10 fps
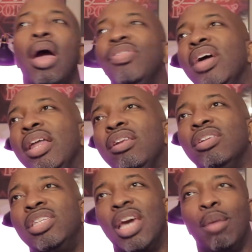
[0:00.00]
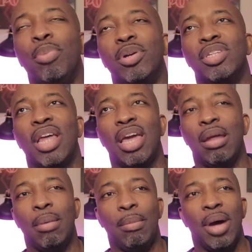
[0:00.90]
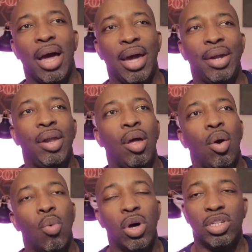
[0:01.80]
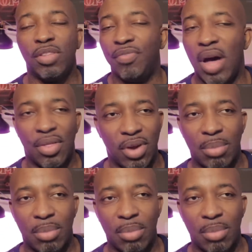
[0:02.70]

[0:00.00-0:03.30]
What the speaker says: Then the second person that came to my mind was the father.